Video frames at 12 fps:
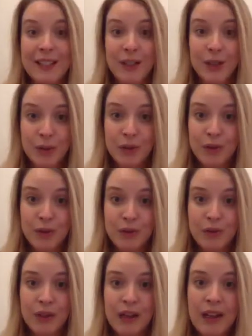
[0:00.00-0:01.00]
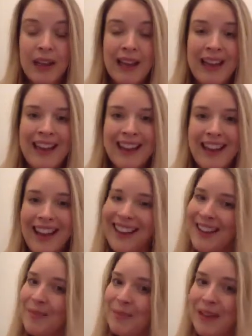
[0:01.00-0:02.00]
school, it
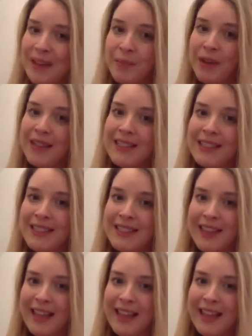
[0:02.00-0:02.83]
kind of minimizes